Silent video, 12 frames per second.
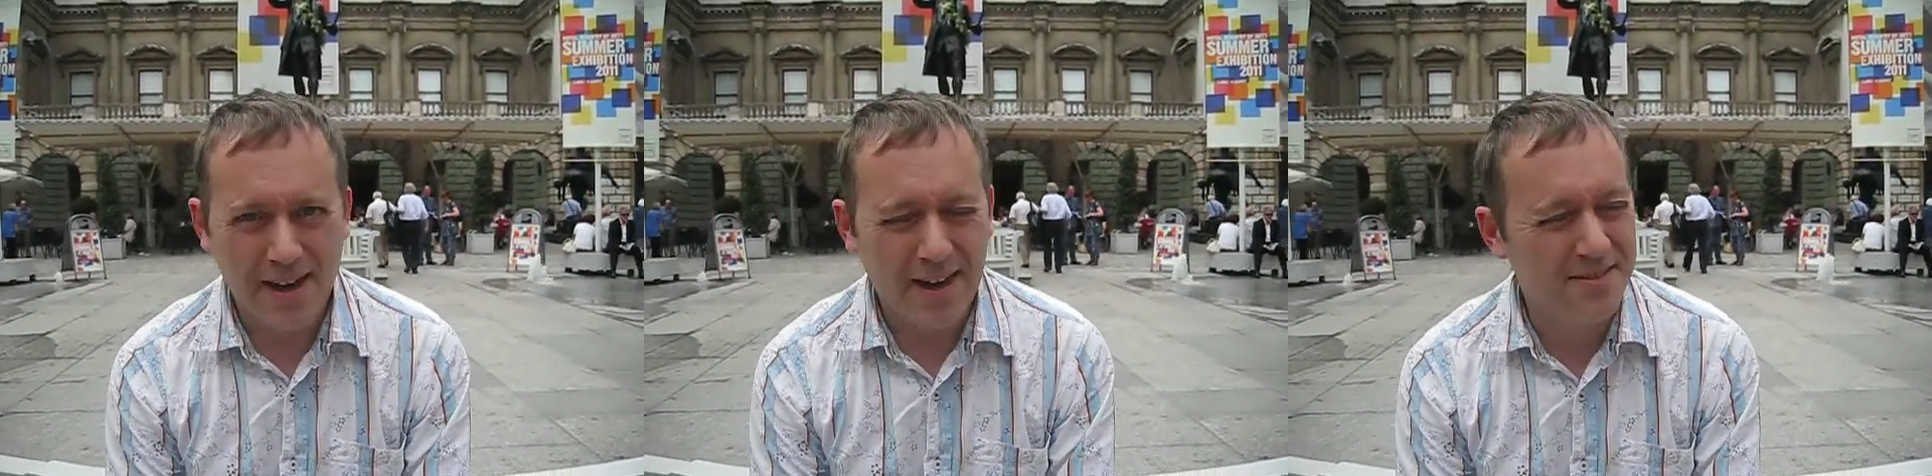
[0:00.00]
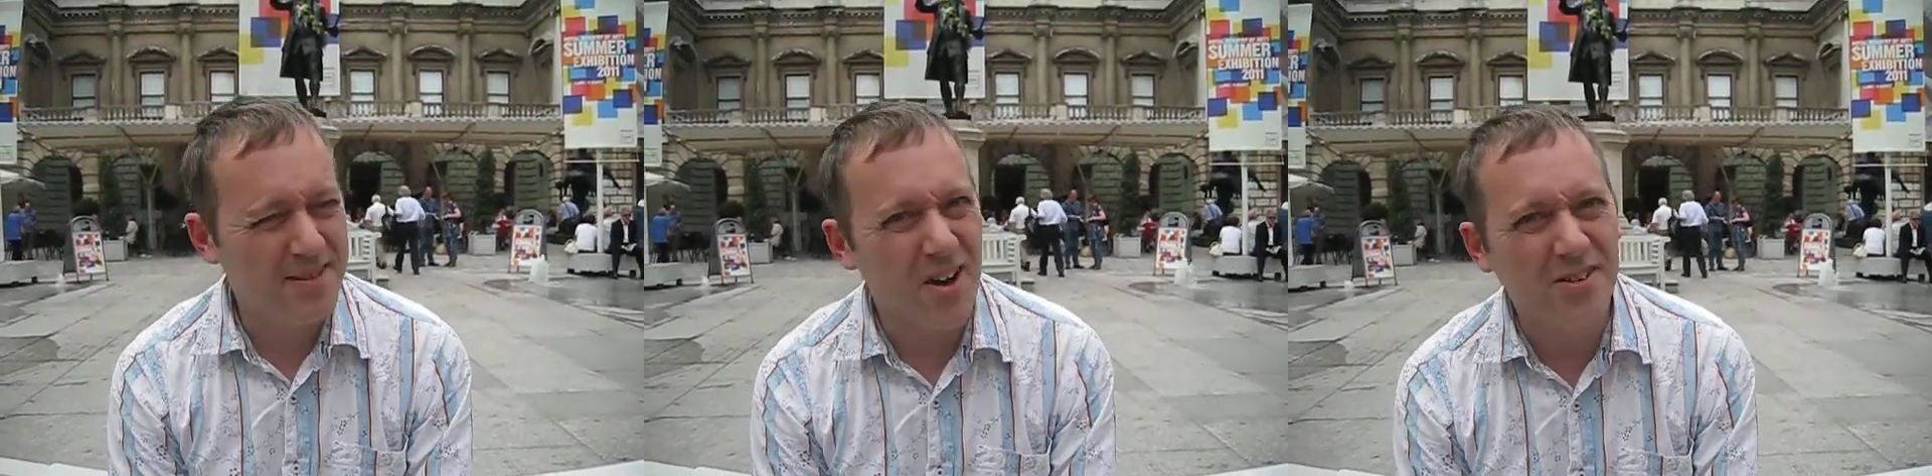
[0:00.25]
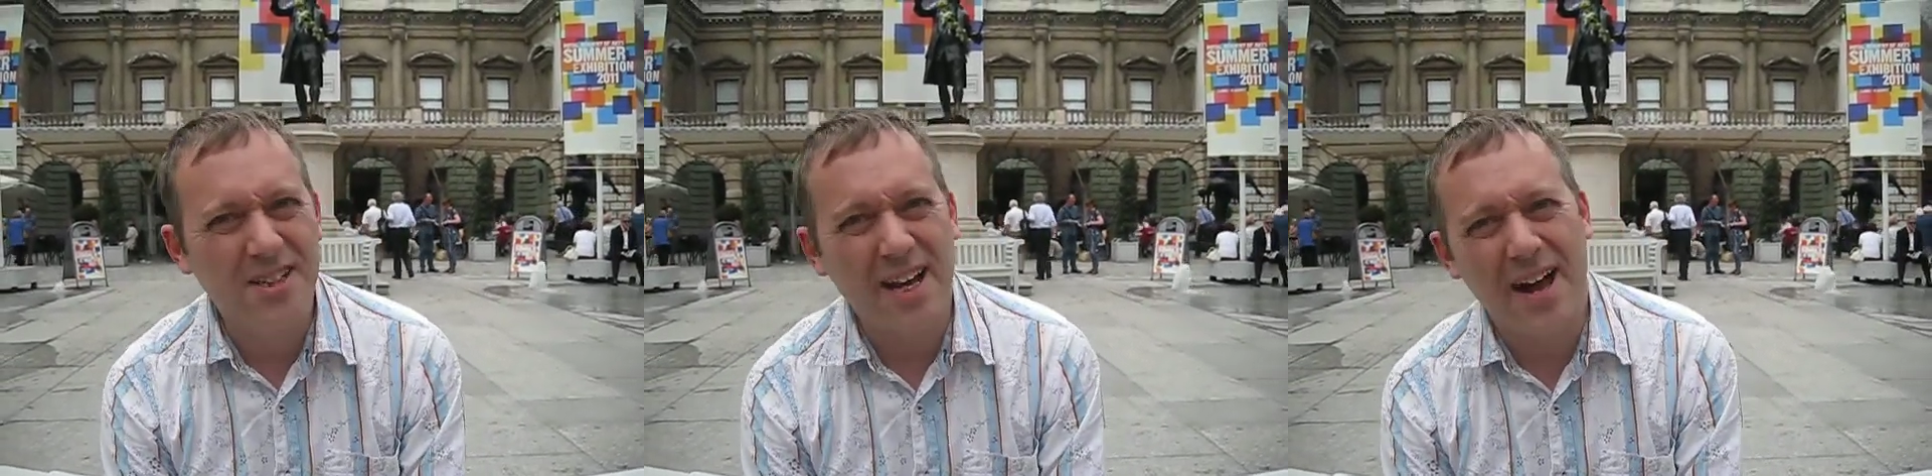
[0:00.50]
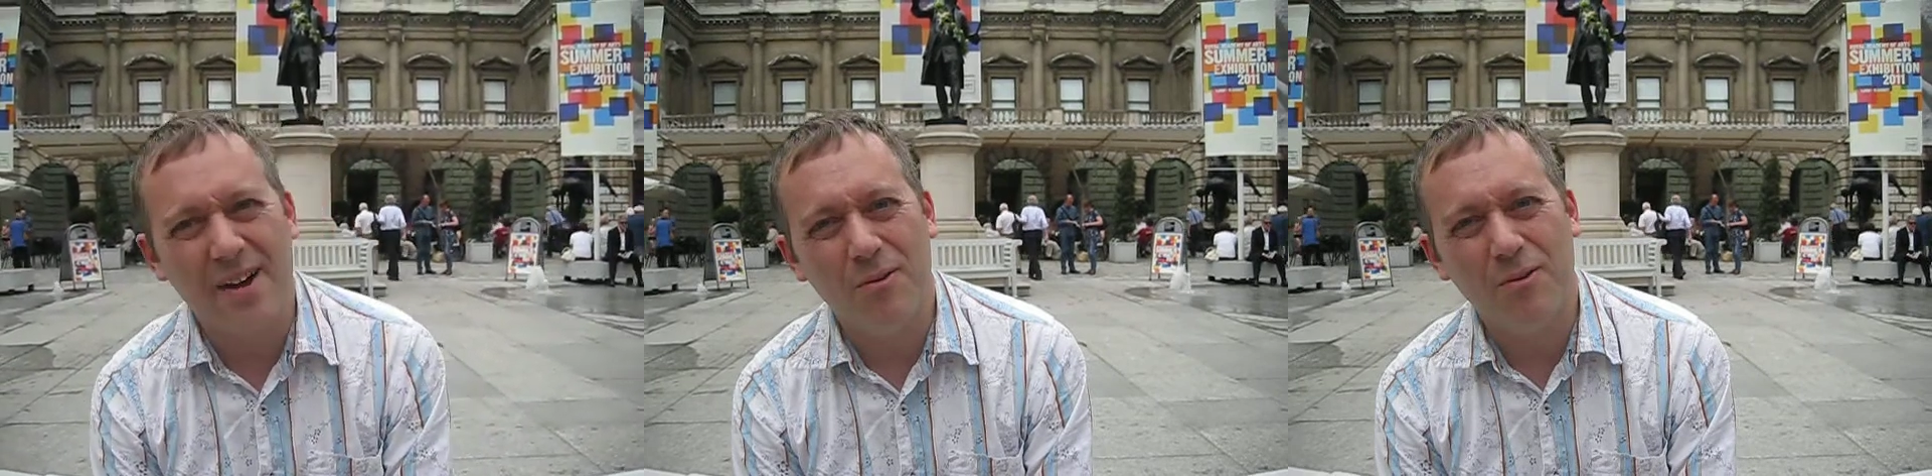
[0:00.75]
It started
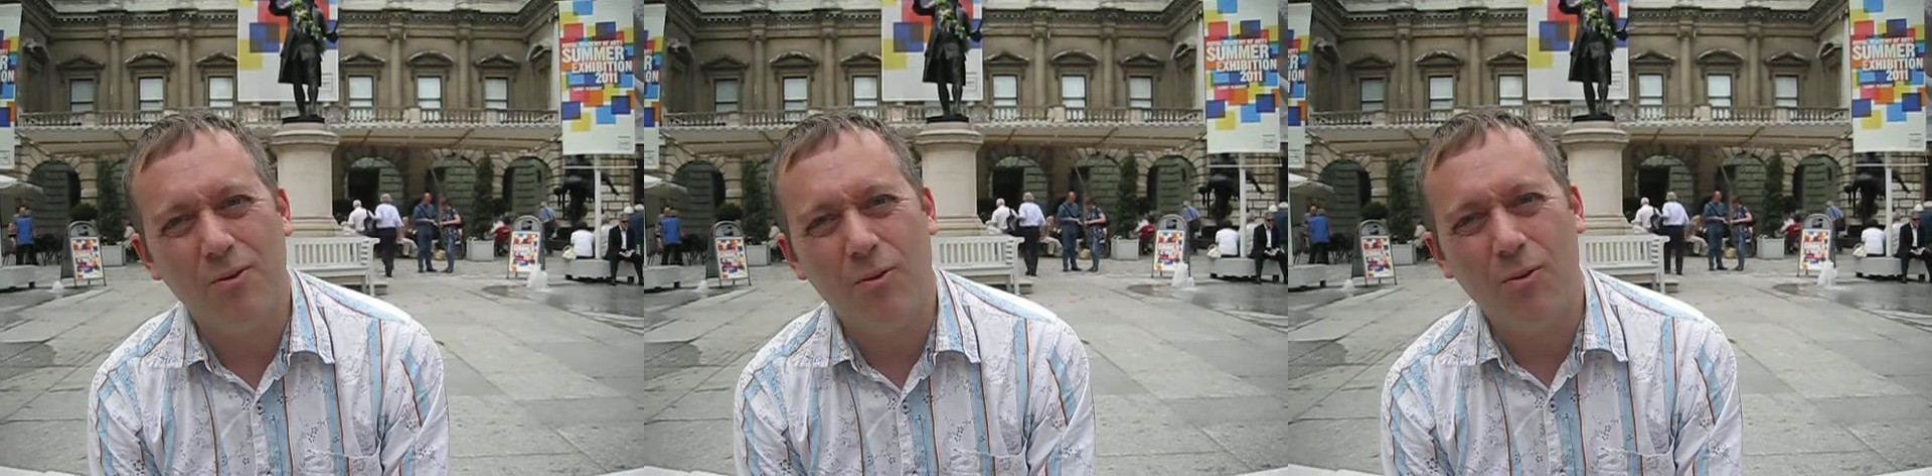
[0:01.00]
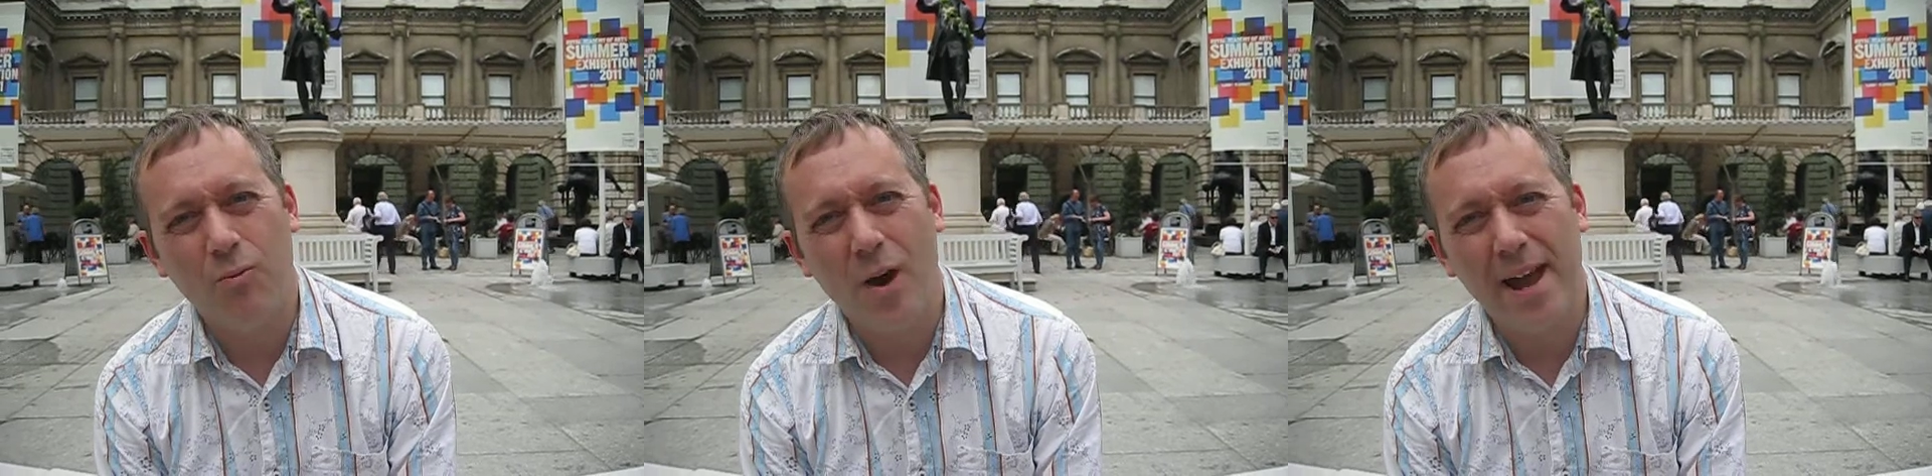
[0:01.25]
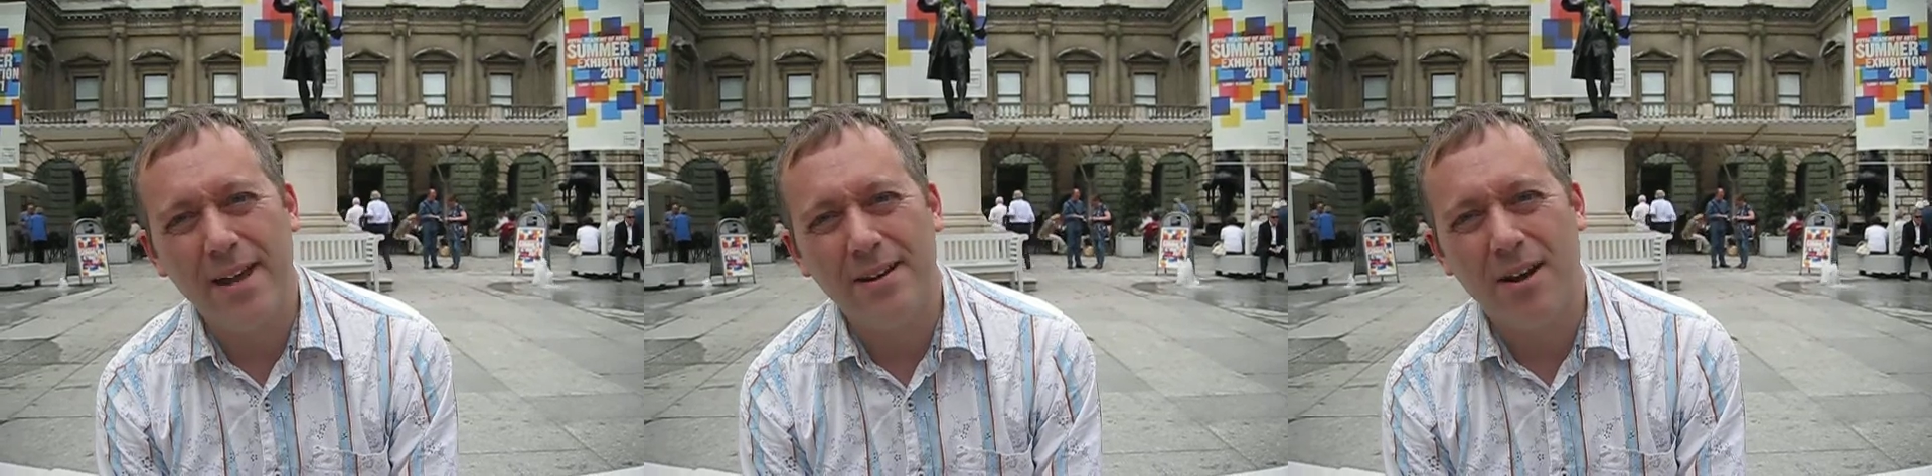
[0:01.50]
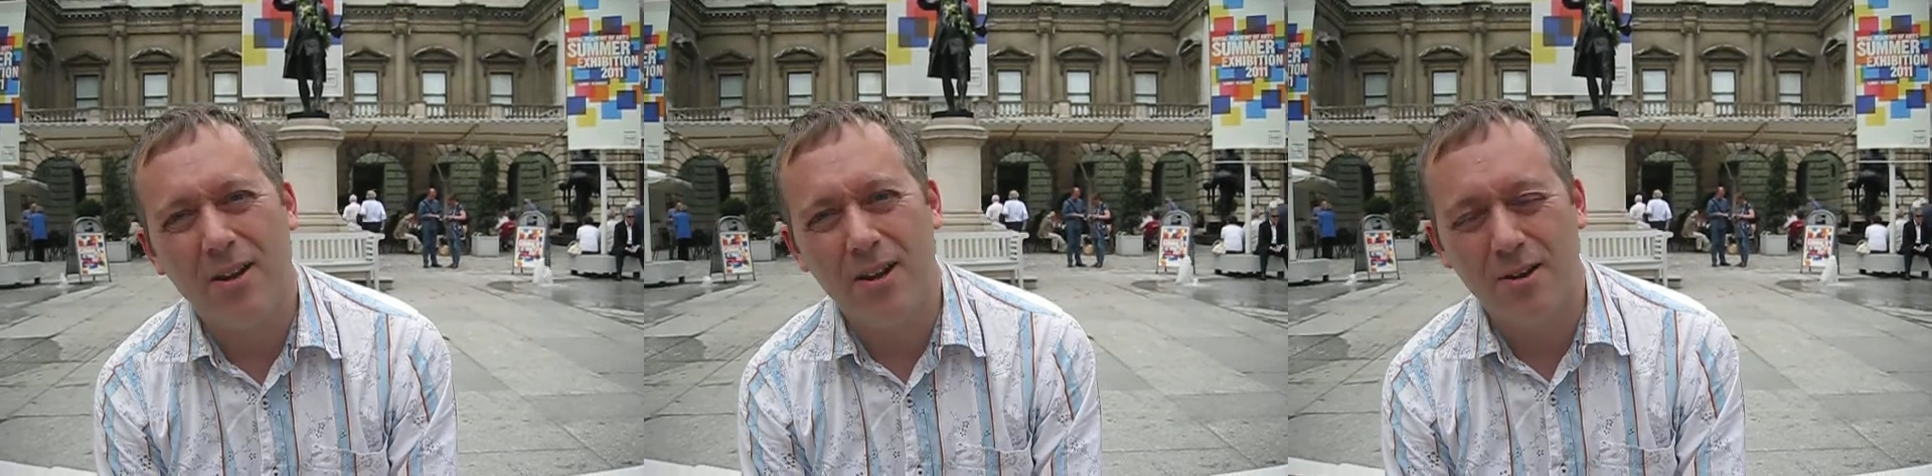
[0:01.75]
out when
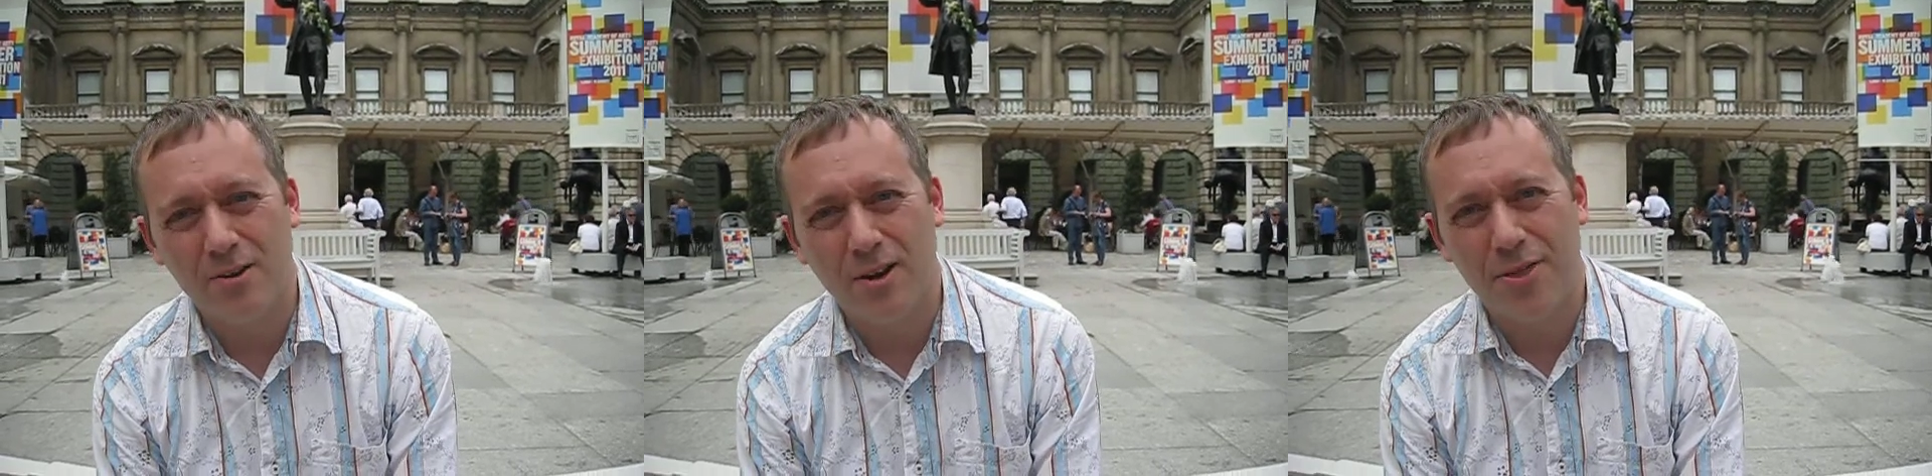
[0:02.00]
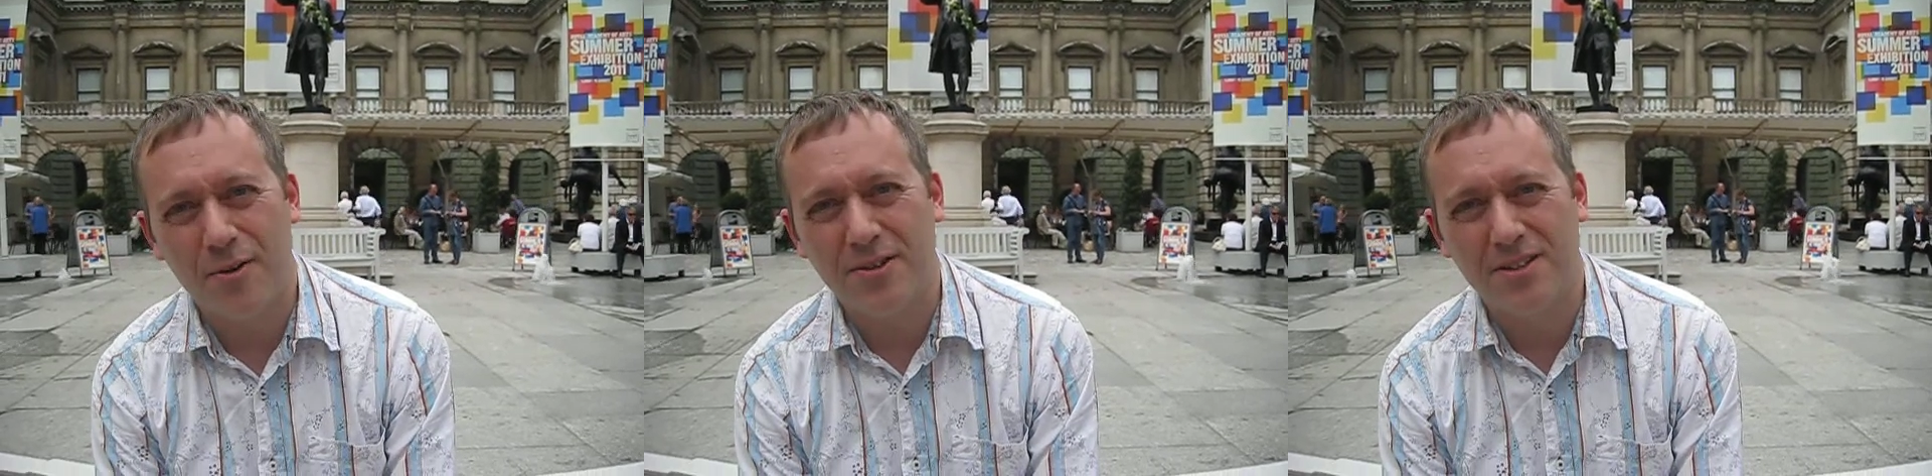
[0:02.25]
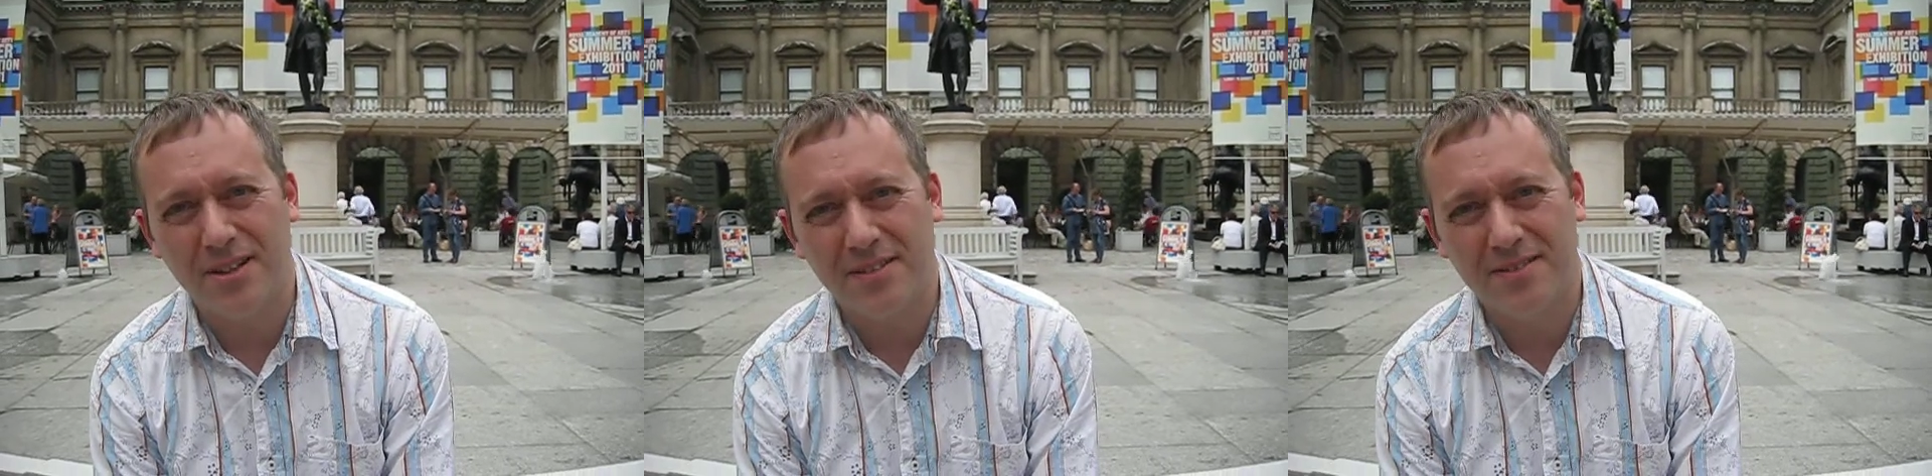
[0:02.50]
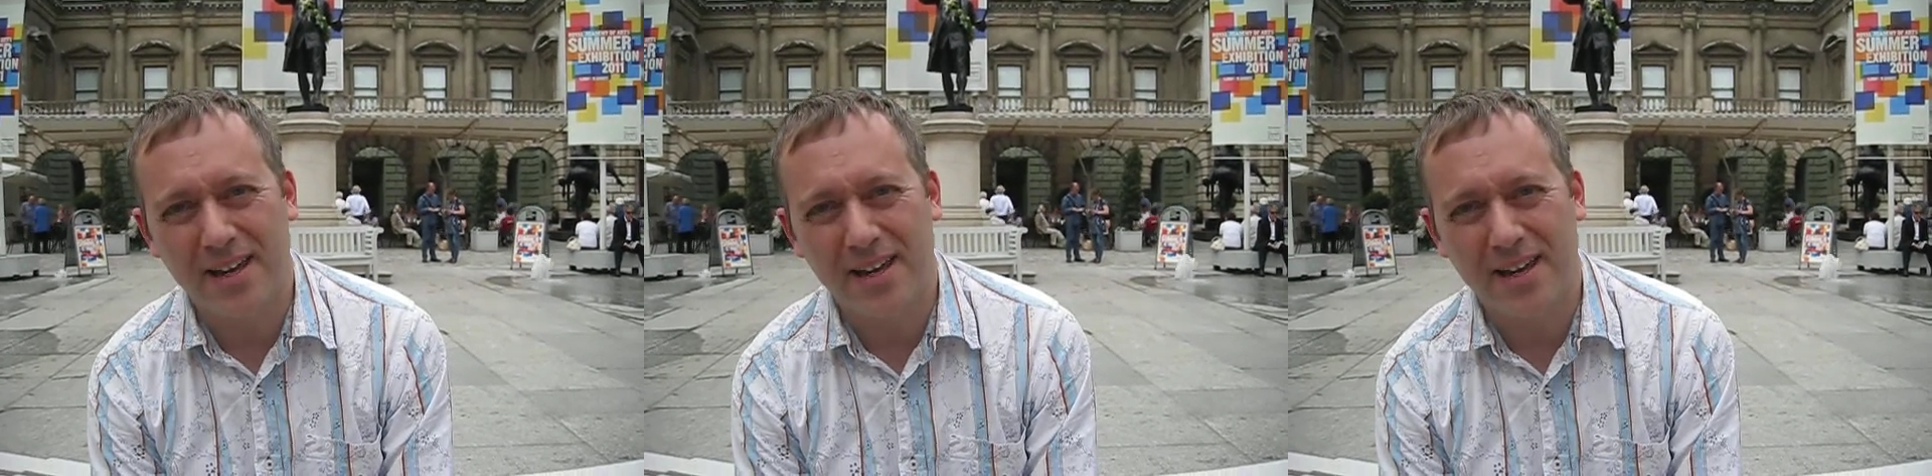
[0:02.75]
our local authorities